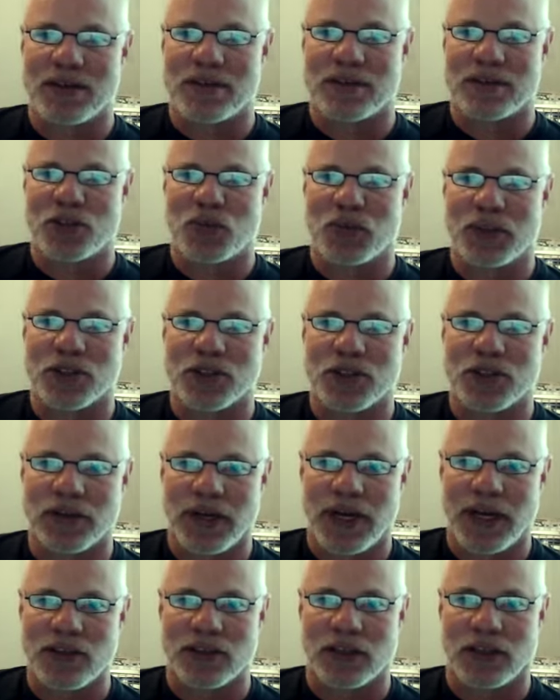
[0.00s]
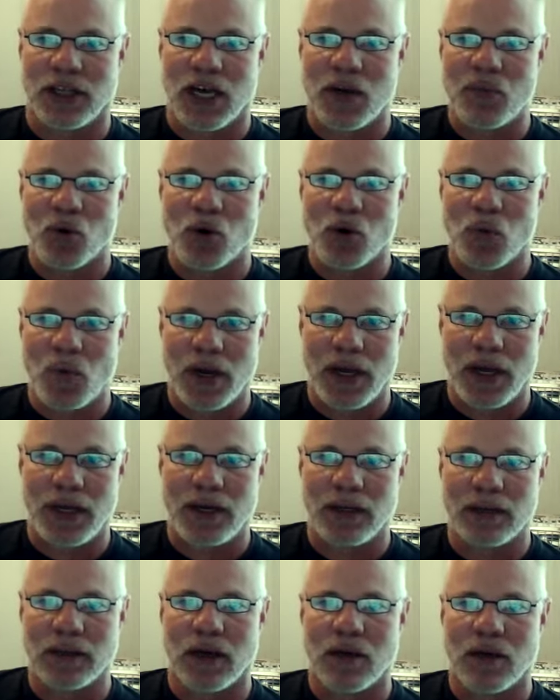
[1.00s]
the twister has a lot more weight, a
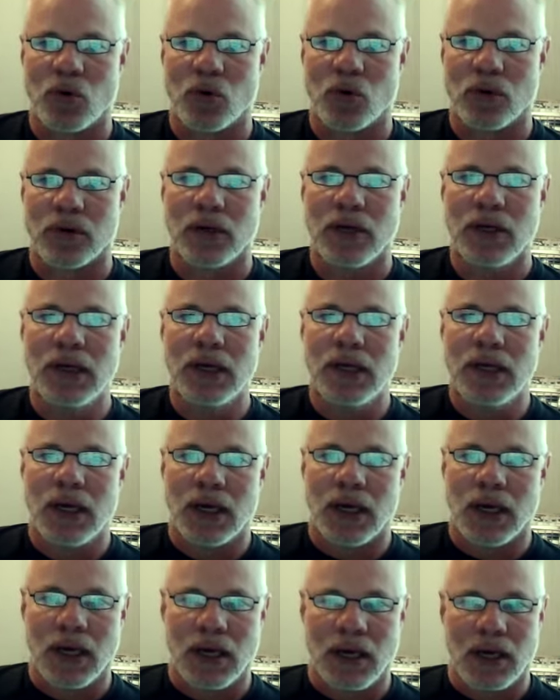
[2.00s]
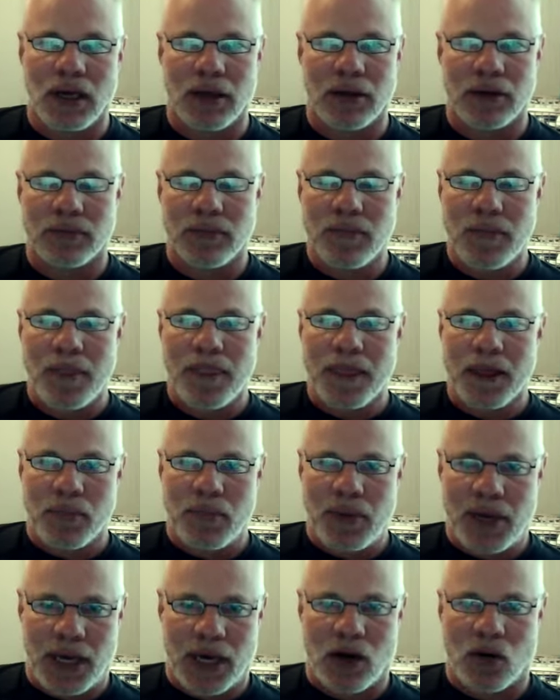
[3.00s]
lot more
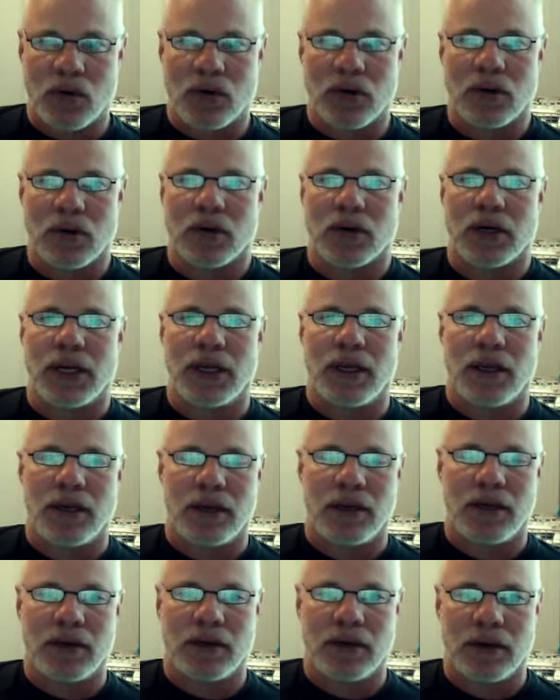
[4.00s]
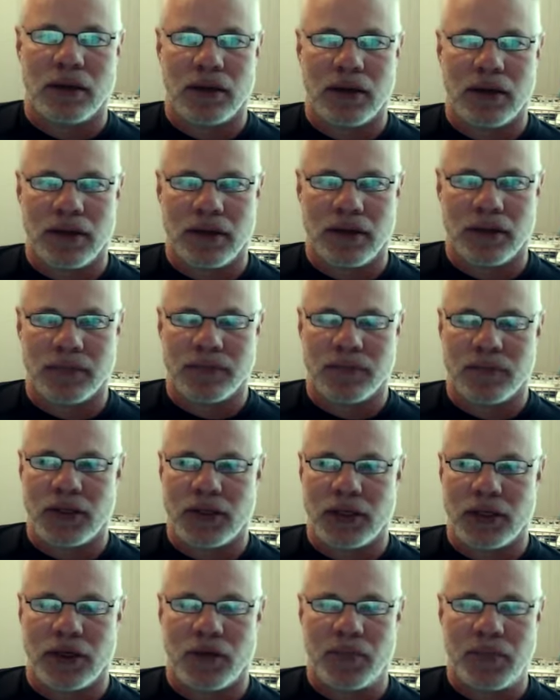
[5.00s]
power, and
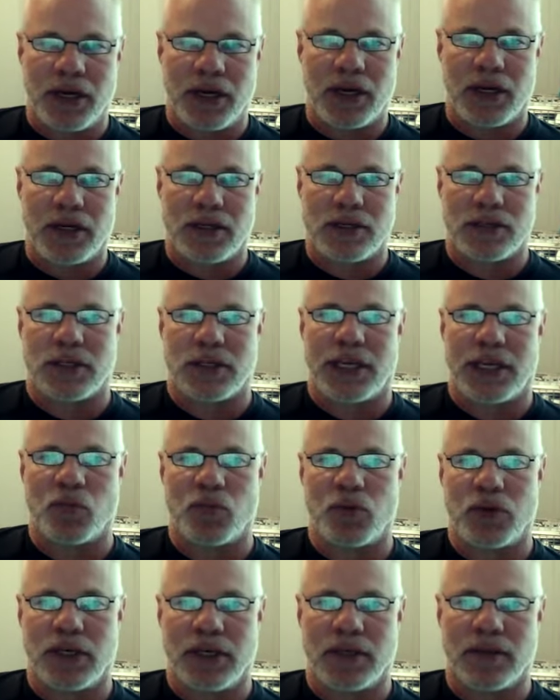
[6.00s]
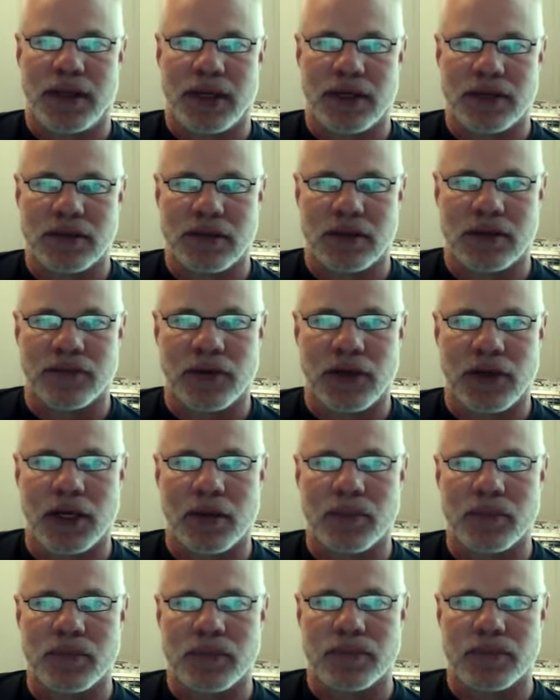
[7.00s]
amenities to help you get that stuff up.